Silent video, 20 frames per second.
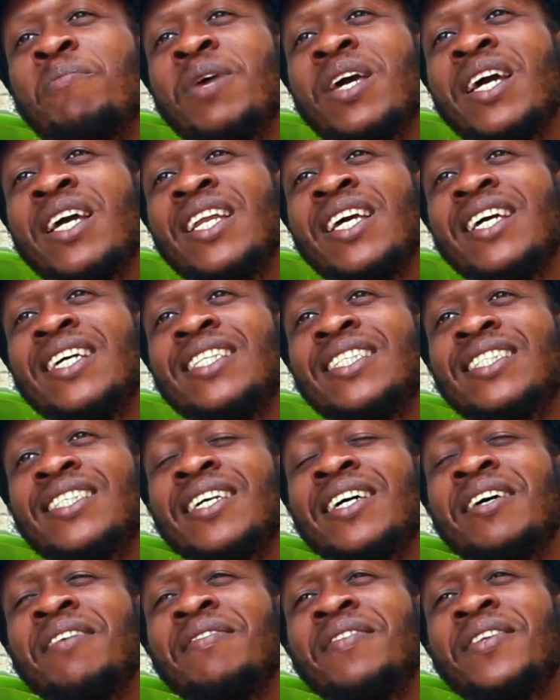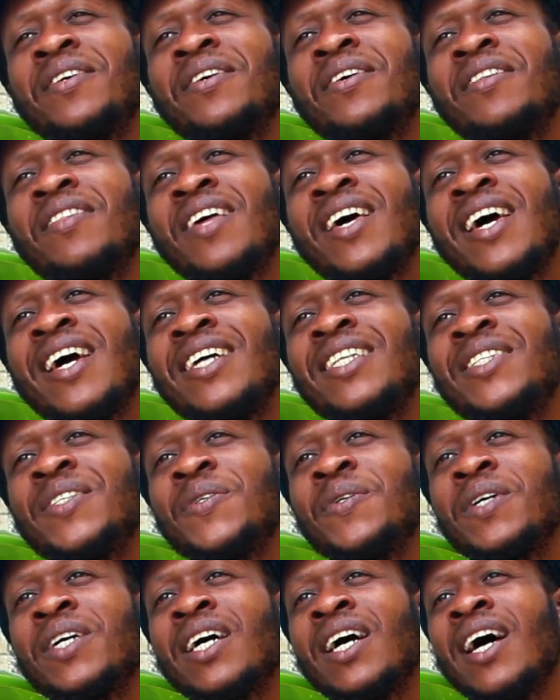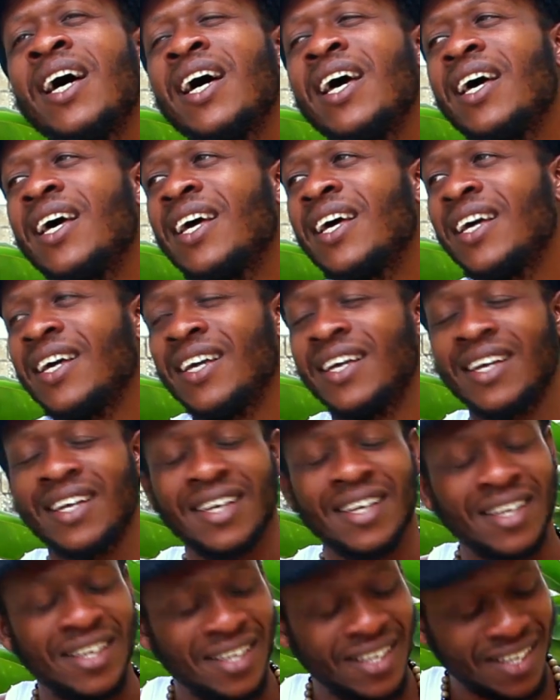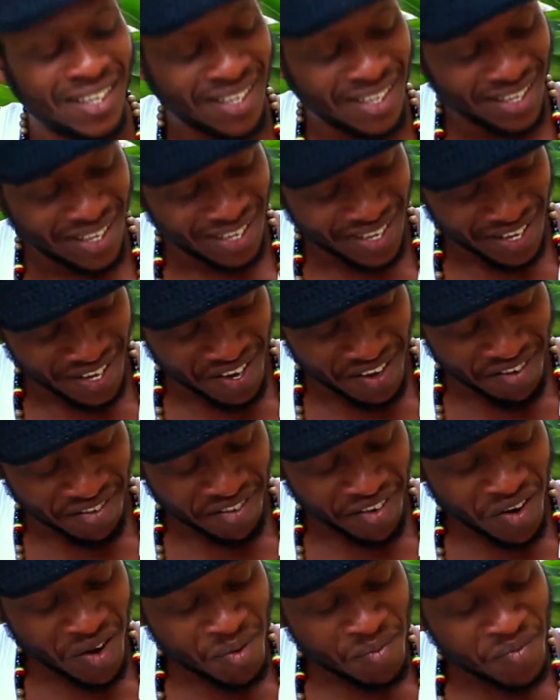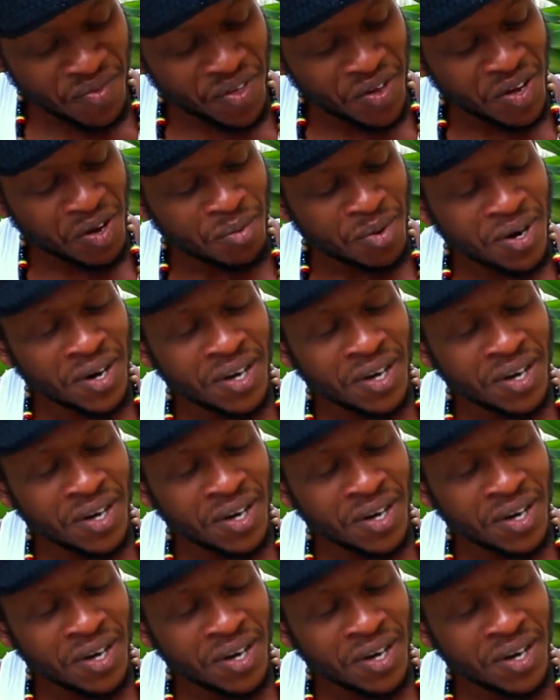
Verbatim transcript: Minutes after they took I from the